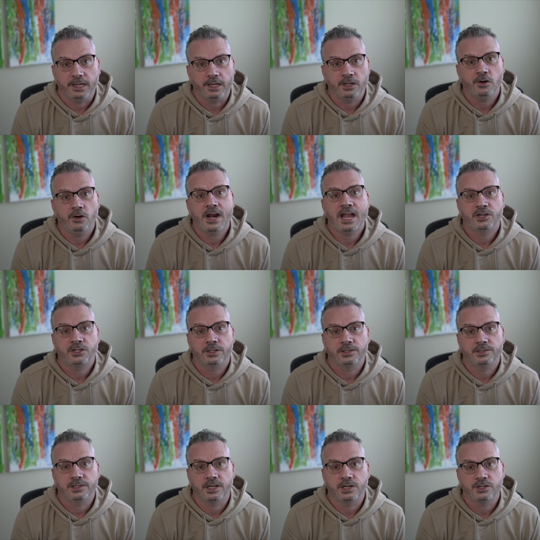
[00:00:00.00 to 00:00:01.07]

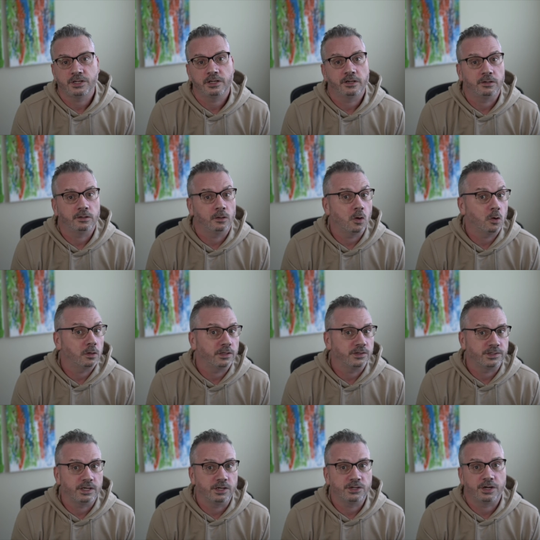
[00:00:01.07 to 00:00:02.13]
Internationalization and
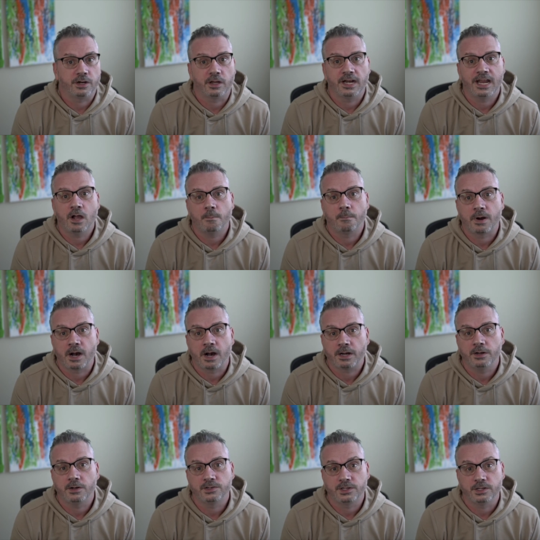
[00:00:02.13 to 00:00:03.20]
localization are going to help
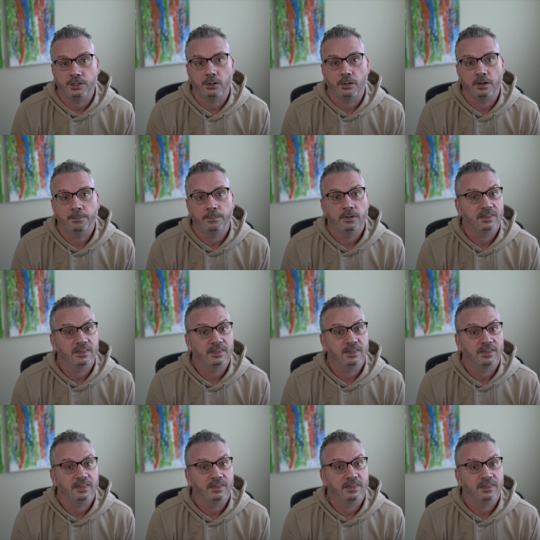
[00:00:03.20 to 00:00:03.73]
marketers in Europe,